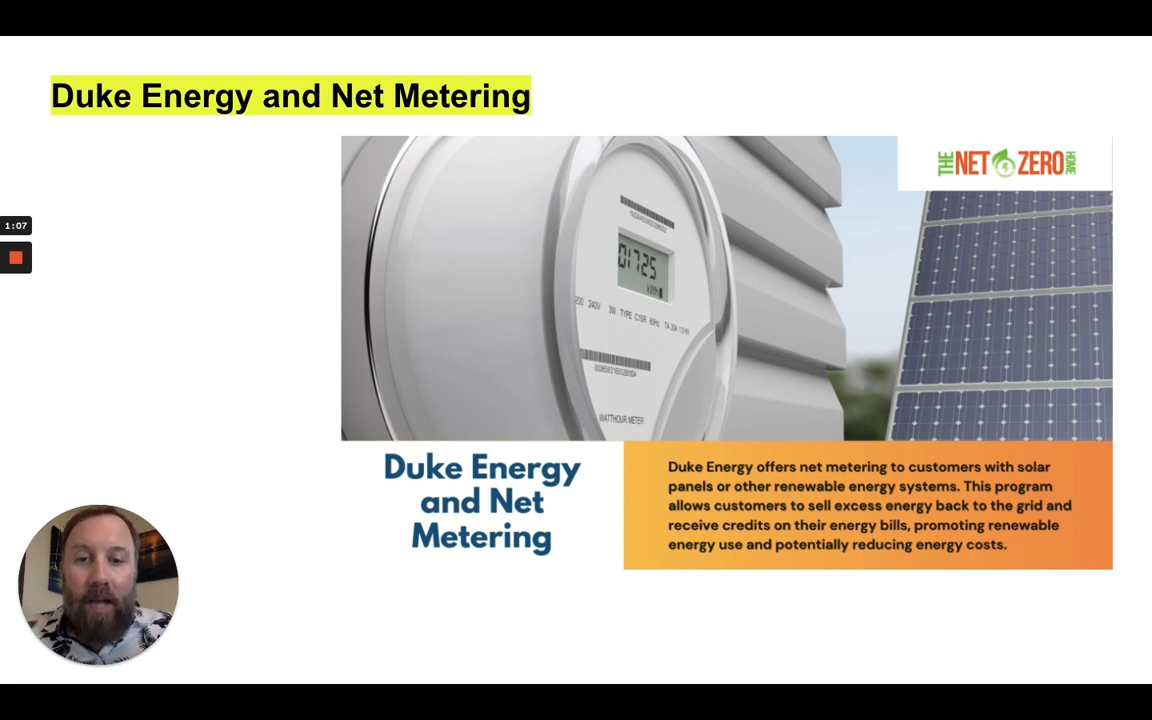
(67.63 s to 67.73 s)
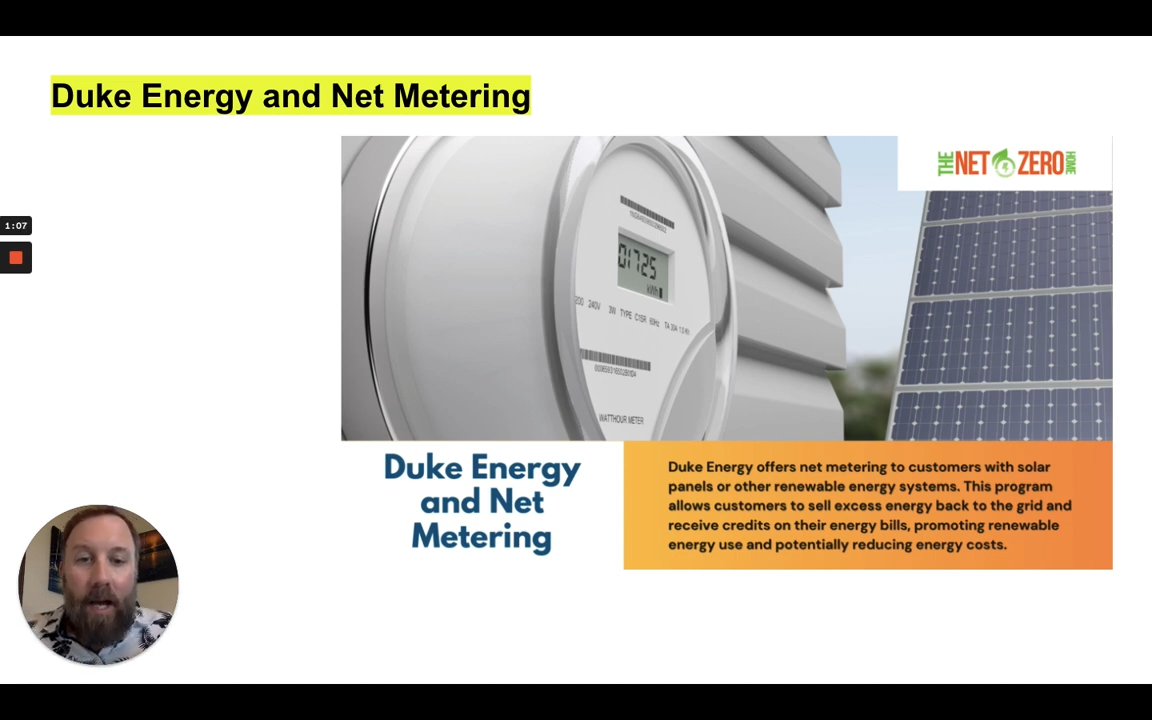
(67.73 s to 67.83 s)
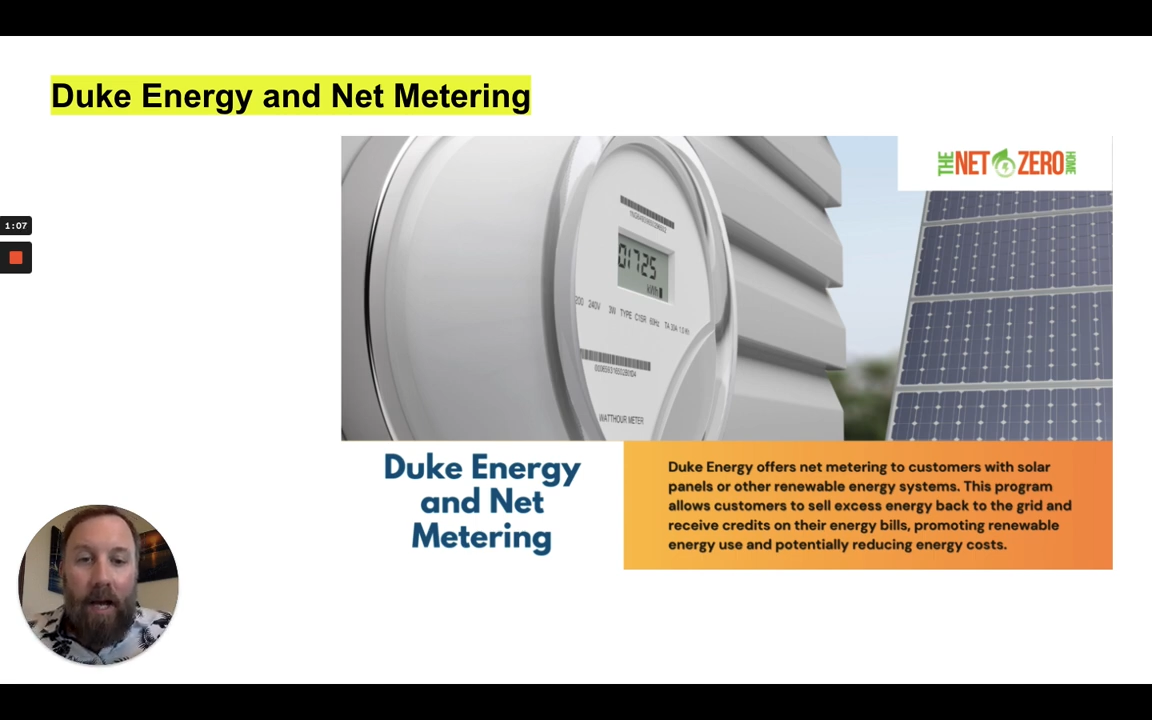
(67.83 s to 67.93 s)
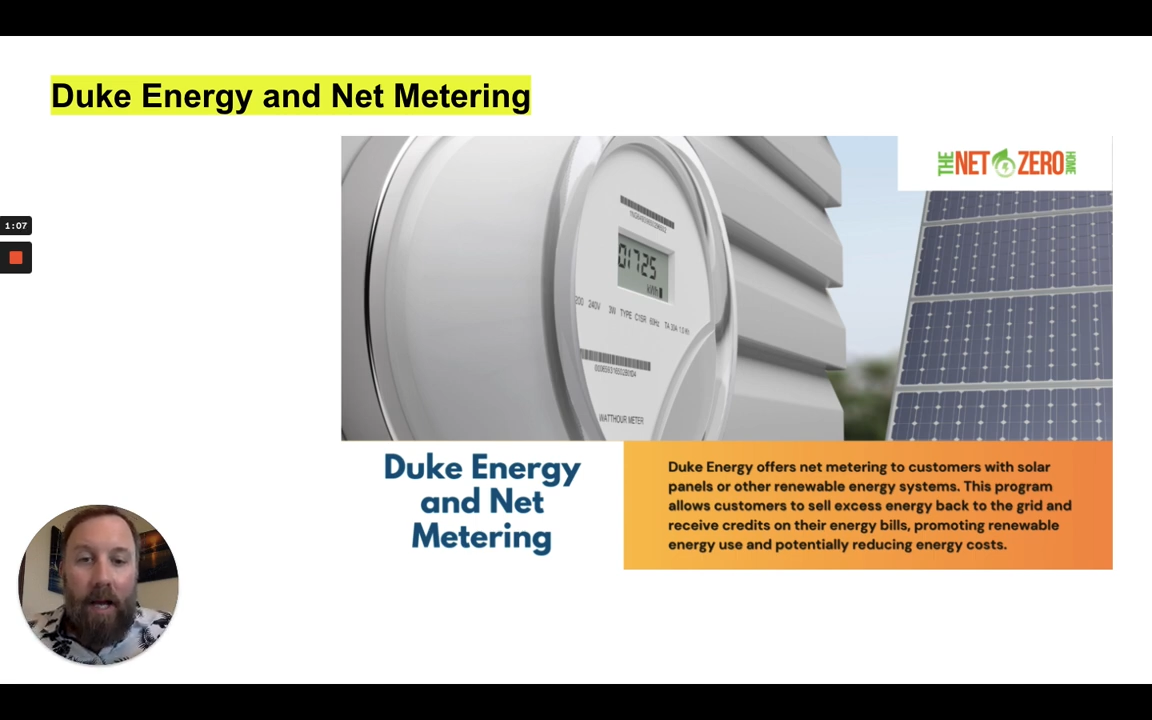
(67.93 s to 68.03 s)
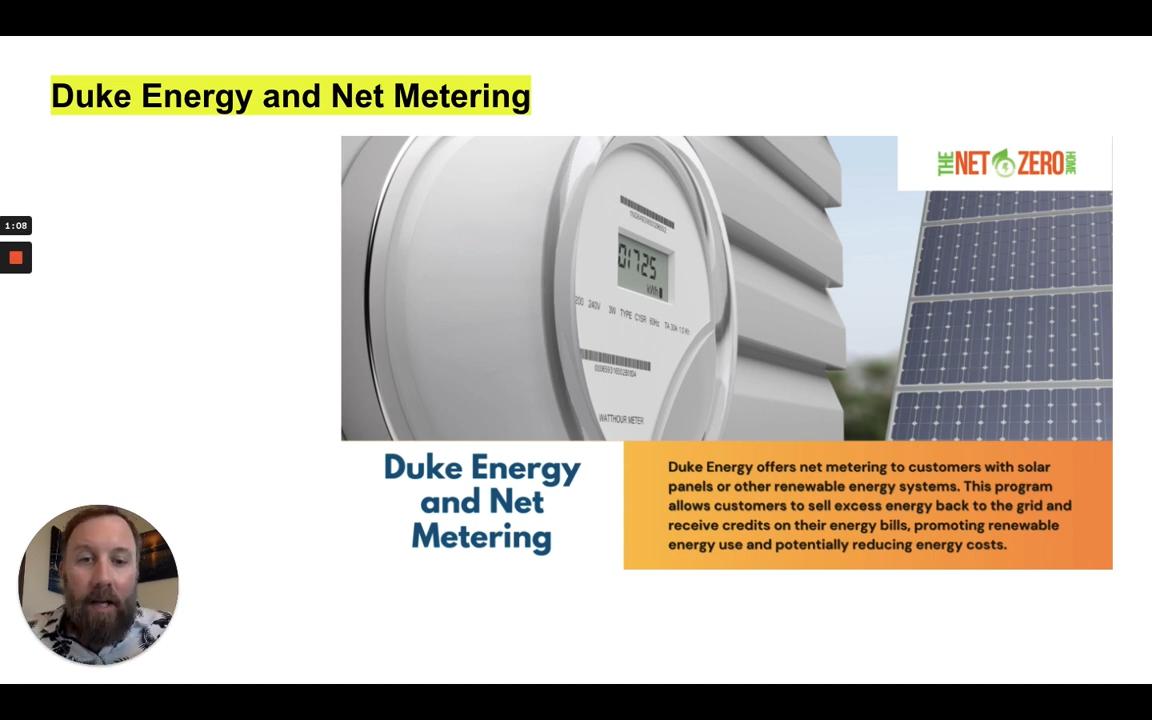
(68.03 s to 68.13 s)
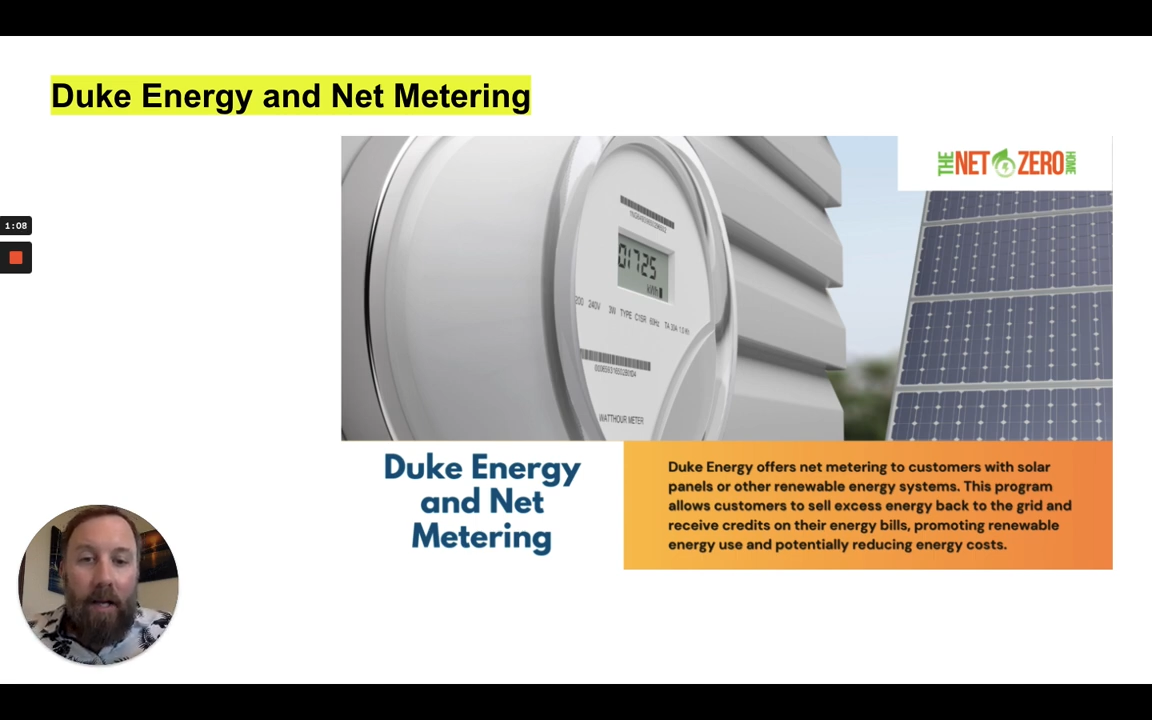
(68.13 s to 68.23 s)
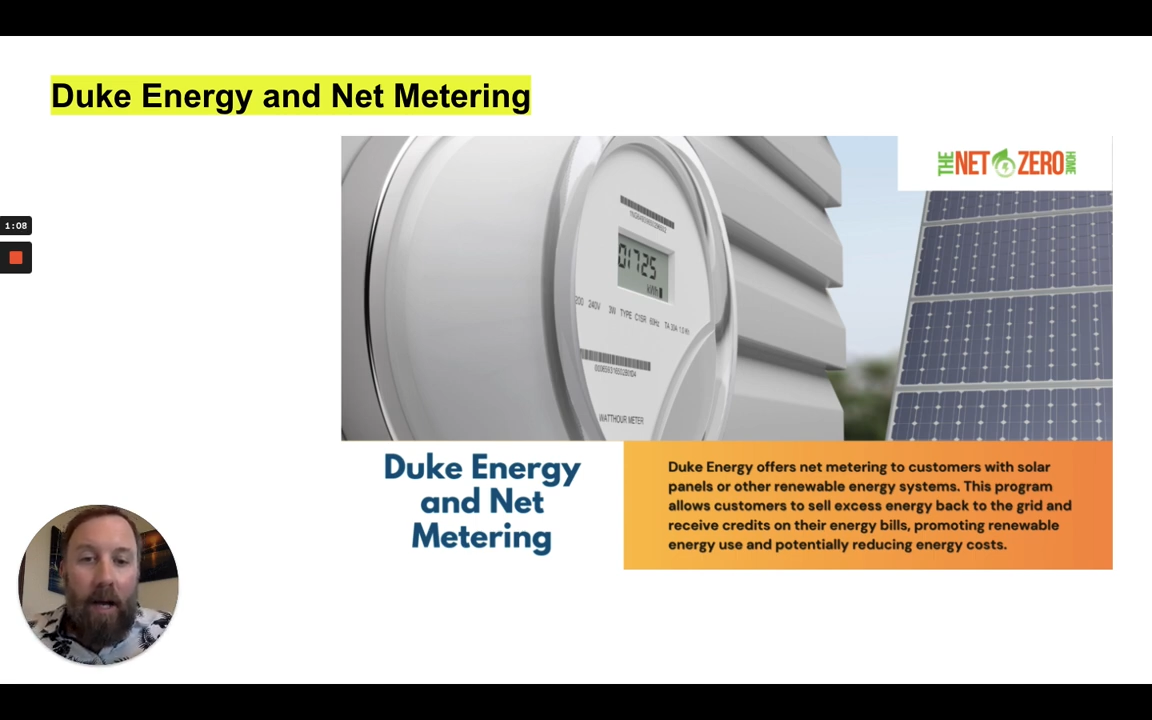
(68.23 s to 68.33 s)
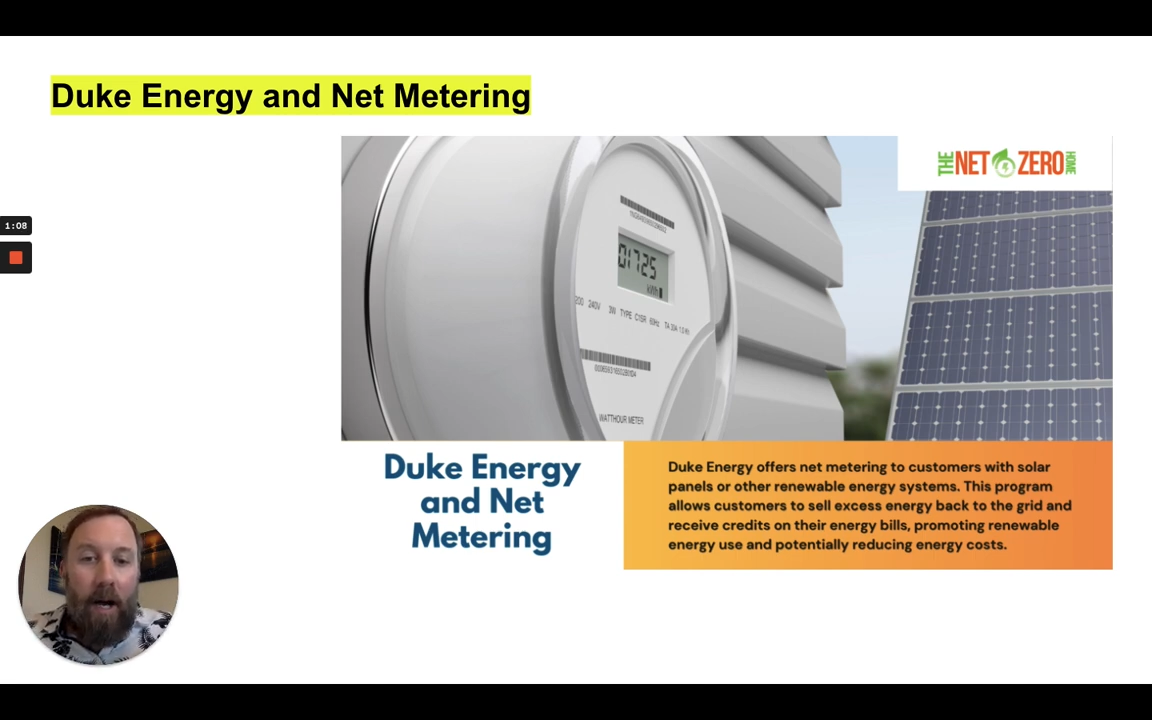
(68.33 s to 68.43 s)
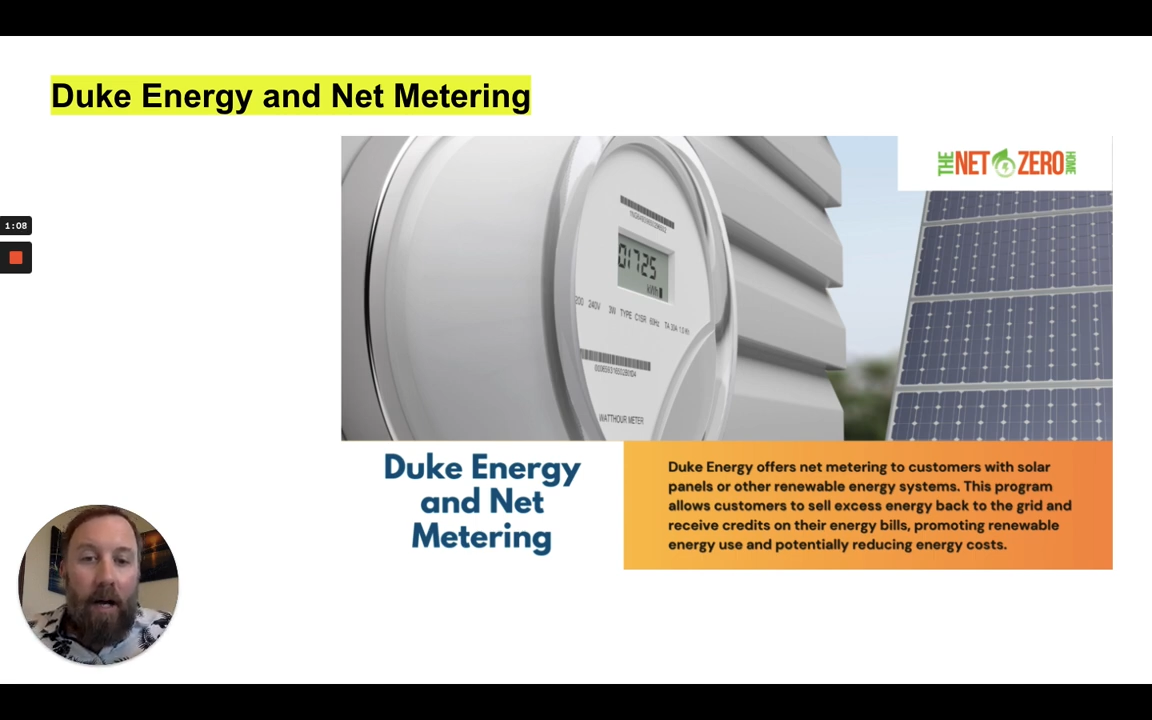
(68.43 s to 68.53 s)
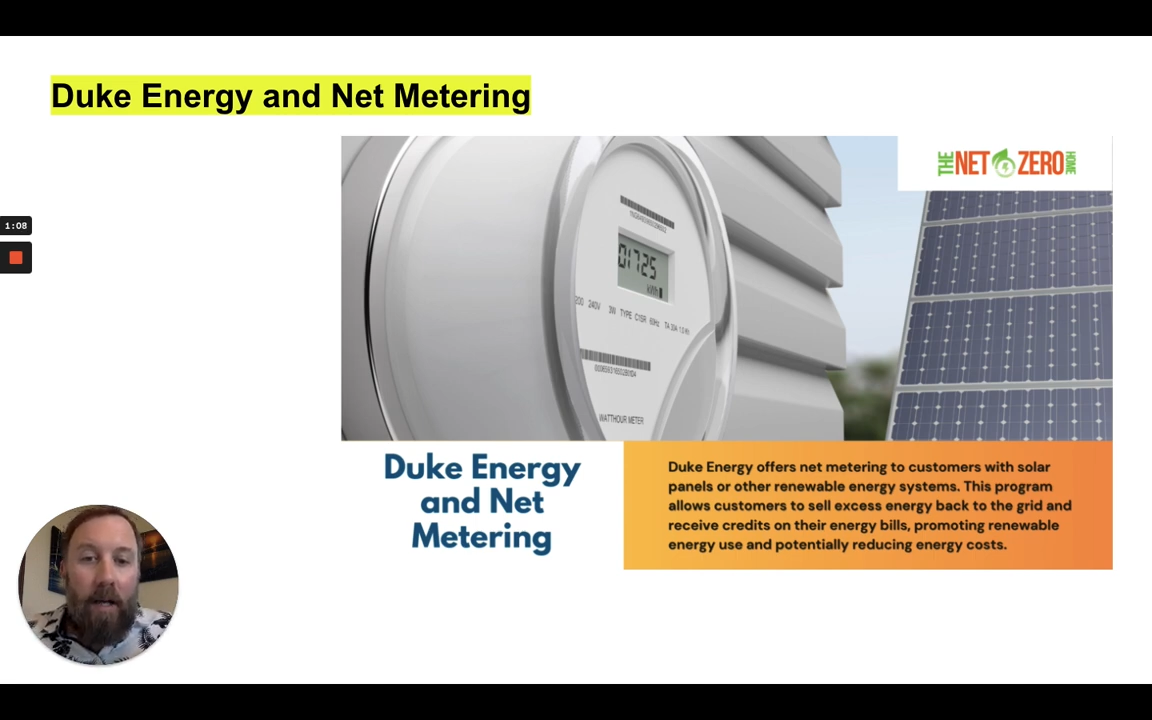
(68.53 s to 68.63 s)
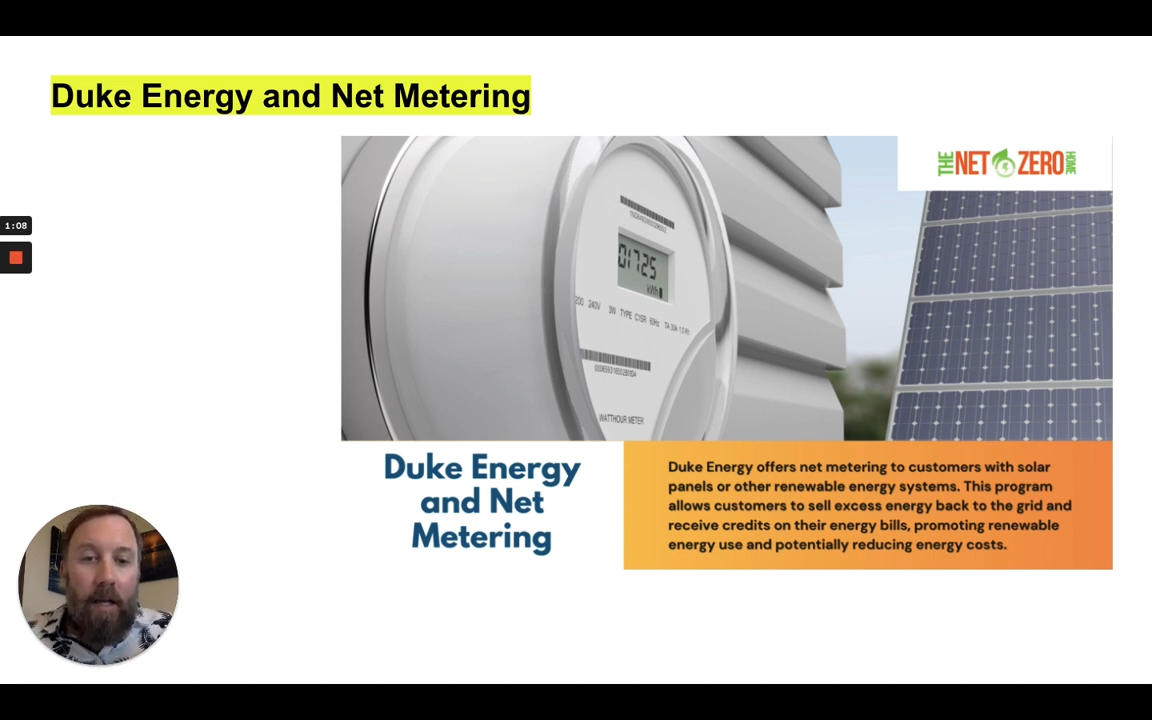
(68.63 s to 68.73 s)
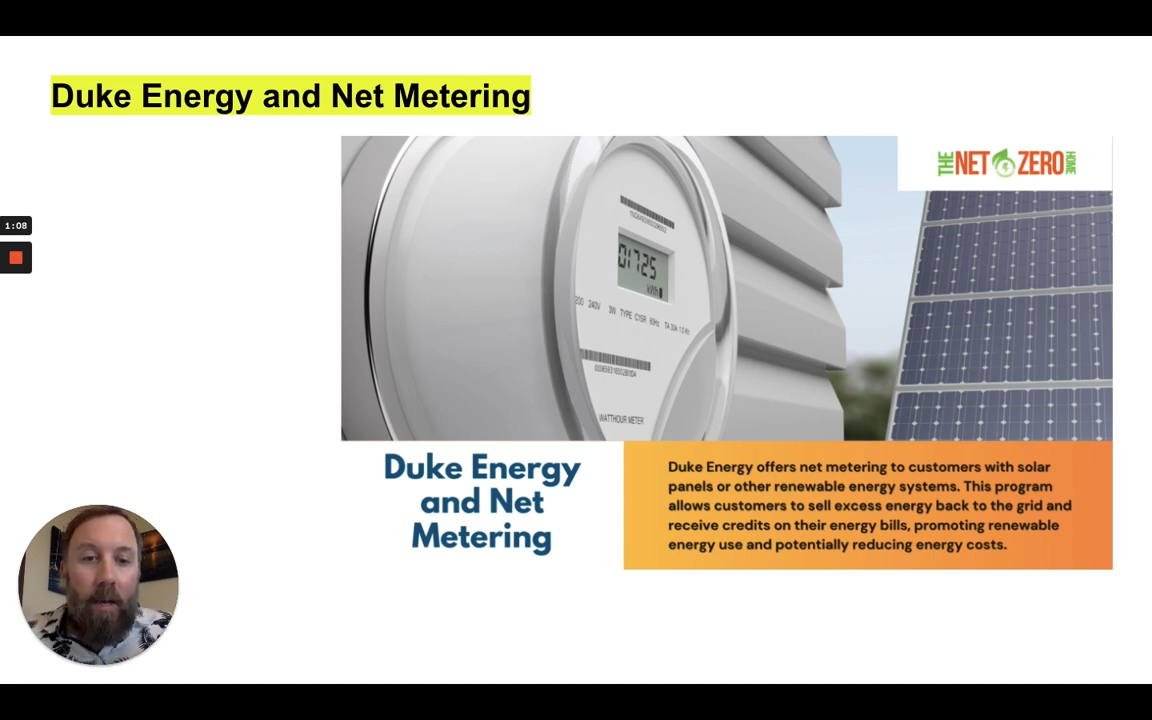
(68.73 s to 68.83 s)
uh, you know,